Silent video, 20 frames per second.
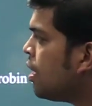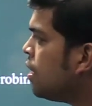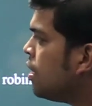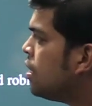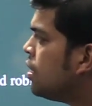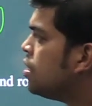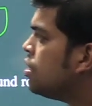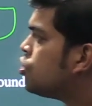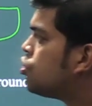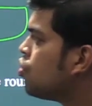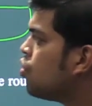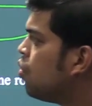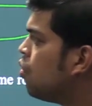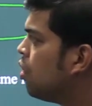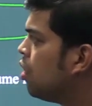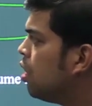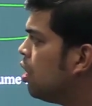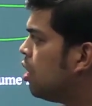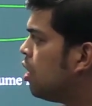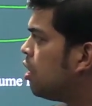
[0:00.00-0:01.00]
So
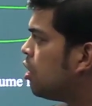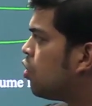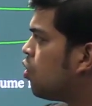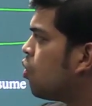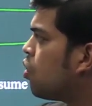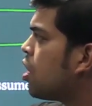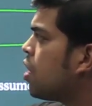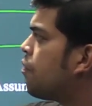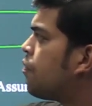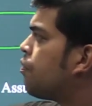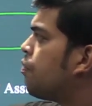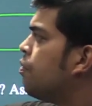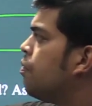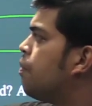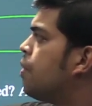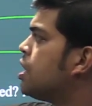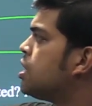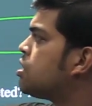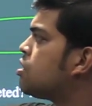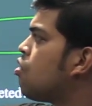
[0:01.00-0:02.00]
total burst